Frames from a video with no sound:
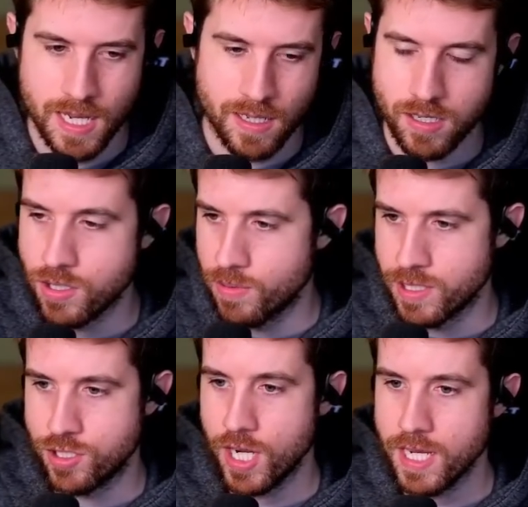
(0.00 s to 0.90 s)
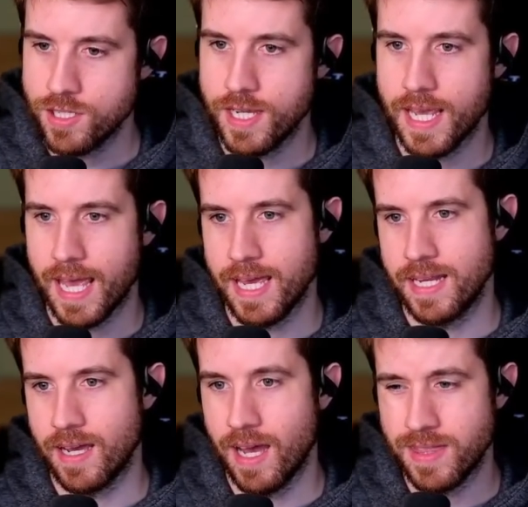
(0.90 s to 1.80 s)
cards are always changing,
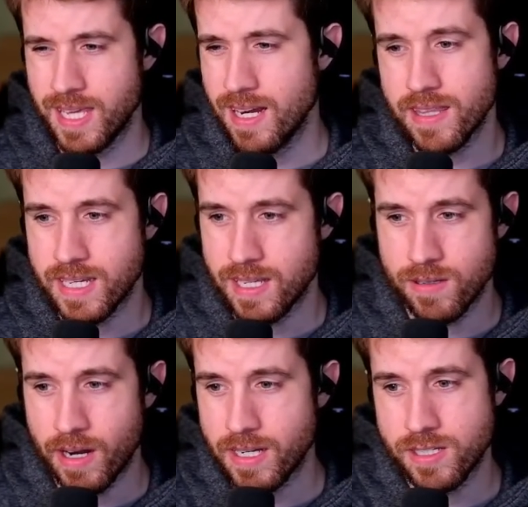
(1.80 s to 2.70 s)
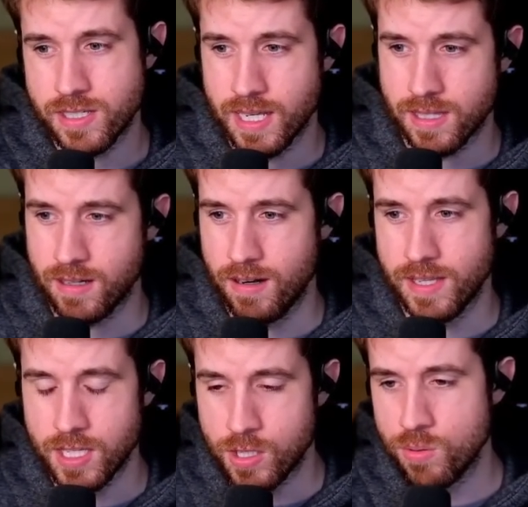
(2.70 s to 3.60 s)
and at the end of the day, you got to just get the card that you